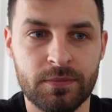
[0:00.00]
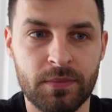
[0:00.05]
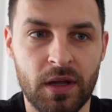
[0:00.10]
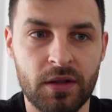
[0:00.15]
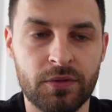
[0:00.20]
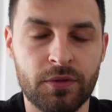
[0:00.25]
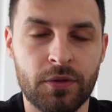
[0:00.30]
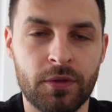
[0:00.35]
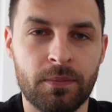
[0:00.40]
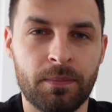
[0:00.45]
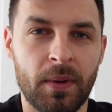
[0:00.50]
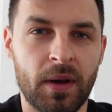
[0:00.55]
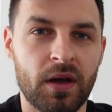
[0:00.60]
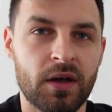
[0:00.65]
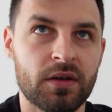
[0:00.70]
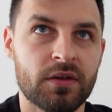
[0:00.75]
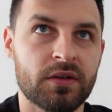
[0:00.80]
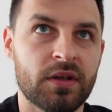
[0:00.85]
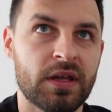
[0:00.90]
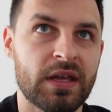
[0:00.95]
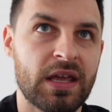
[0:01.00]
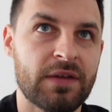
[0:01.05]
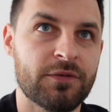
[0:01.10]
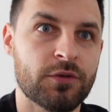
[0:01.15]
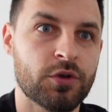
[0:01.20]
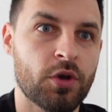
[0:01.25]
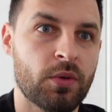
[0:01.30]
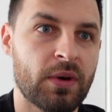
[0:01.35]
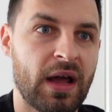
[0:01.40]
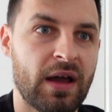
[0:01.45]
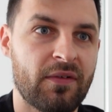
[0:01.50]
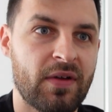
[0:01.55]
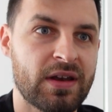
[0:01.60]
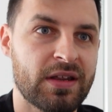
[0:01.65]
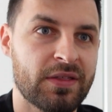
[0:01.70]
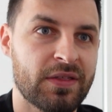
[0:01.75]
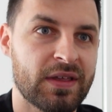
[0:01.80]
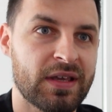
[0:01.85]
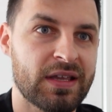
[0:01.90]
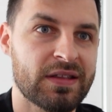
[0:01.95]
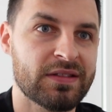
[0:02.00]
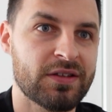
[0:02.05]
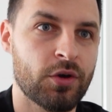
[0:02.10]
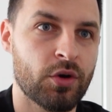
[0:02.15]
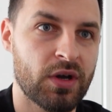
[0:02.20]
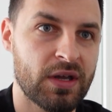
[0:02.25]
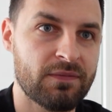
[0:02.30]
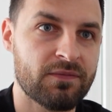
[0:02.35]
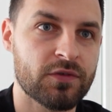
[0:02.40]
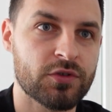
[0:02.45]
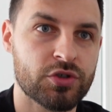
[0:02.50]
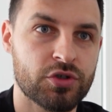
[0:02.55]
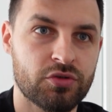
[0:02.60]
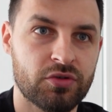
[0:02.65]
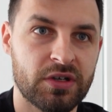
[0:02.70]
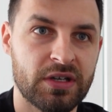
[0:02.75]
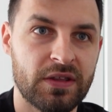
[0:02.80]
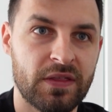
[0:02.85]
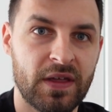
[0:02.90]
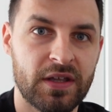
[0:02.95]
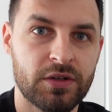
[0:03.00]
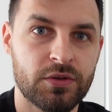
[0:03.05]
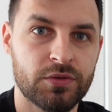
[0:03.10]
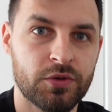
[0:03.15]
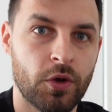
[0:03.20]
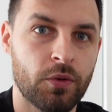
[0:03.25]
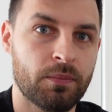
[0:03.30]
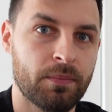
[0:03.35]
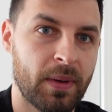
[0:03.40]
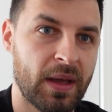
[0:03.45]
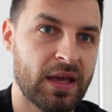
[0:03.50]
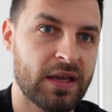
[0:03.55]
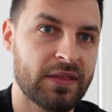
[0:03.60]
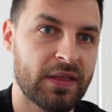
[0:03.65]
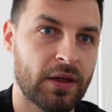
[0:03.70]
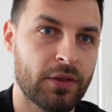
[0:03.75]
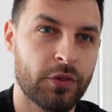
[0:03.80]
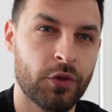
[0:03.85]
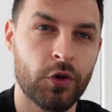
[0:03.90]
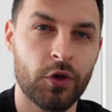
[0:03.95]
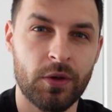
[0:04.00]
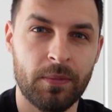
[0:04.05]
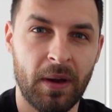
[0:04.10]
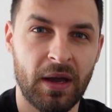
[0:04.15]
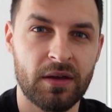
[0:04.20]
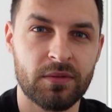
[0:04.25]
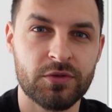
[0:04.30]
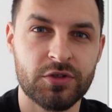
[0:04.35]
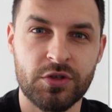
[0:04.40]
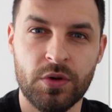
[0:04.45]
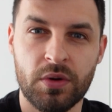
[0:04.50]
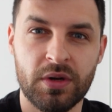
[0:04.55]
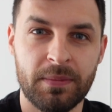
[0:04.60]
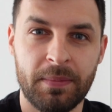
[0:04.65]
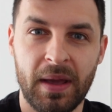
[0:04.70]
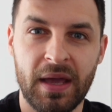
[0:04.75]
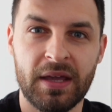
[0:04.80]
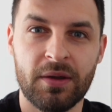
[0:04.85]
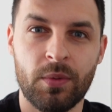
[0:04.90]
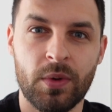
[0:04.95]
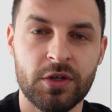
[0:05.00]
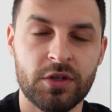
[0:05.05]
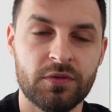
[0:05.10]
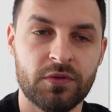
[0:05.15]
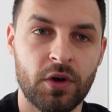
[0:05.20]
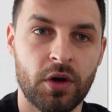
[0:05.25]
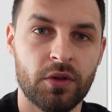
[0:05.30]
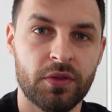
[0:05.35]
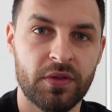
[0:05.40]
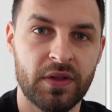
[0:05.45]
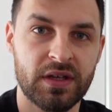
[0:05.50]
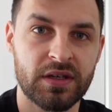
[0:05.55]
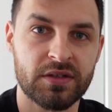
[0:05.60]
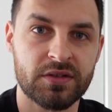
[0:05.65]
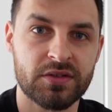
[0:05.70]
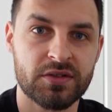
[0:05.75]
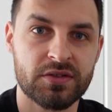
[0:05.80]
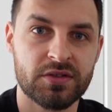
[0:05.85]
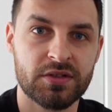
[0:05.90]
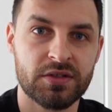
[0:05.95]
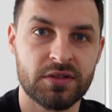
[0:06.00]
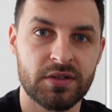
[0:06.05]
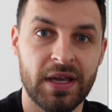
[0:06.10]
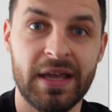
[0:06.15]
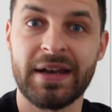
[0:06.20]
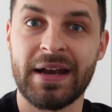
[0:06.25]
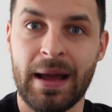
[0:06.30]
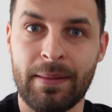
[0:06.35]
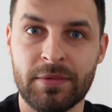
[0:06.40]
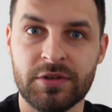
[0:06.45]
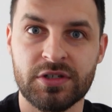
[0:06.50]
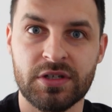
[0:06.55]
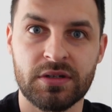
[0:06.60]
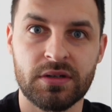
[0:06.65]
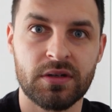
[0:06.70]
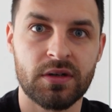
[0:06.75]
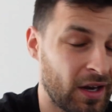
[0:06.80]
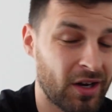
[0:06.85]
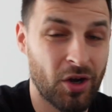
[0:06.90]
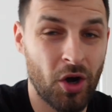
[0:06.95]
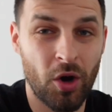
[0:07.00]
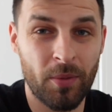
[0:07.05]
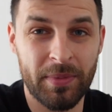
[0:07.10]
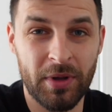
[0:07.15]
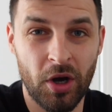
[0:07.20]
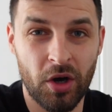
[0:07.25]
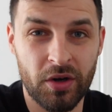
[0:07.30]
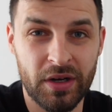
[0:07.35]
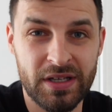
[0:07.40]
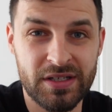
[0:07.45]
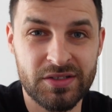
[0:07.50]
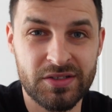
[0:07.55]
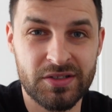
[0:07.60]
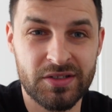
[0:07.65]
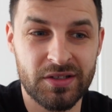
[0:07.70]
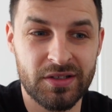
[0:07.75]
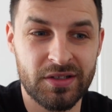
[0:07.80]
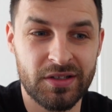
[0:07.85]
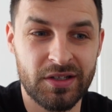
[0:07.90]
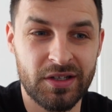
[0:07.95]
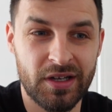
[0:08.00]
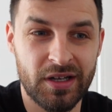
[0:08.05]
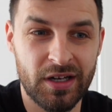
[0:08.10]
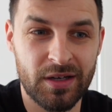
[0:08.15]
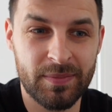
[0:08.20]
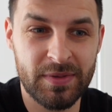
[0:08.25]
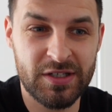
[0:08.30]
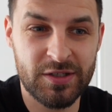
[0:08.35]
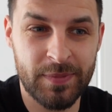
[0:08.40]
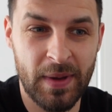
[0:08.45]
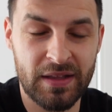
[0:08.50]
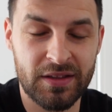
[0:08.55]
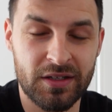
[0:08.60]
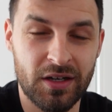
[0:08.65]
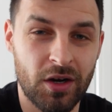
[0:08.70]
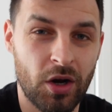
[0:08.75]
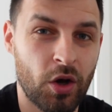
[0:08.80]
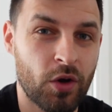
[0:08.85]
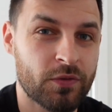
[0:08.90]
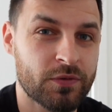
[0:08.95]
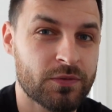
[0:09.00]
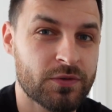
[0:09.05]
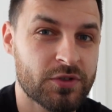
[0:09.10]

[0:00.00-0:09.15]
a month, but if you don't have anything in your inventory, then you don't pay that 30 pounds. You only pay when you've got things in Amazon. And I gotta be honest, you're gonna be spending a lot of